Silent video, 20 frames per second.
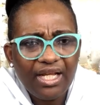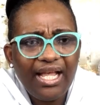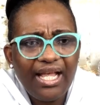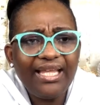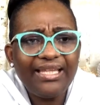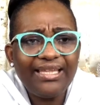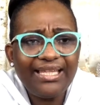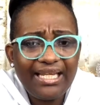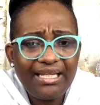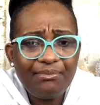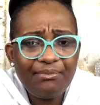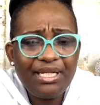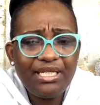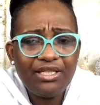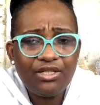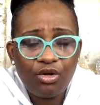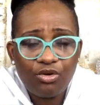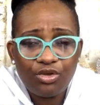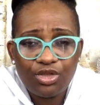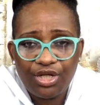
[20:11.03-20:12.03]
and letting me
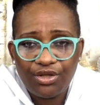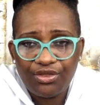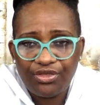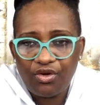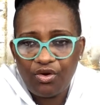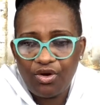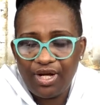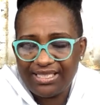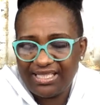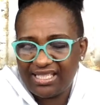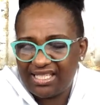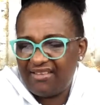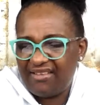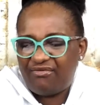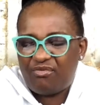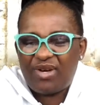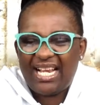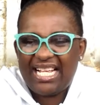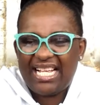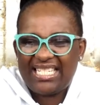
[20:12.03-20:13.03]
know your thoughts.
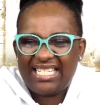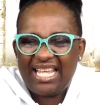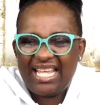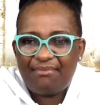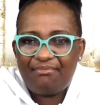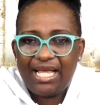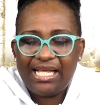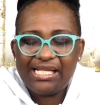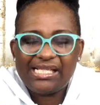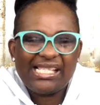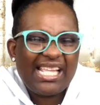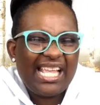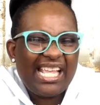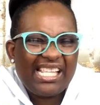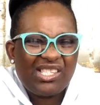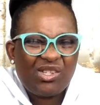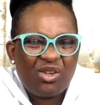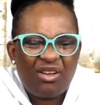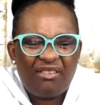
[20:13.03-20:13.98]
If what I said makes sense,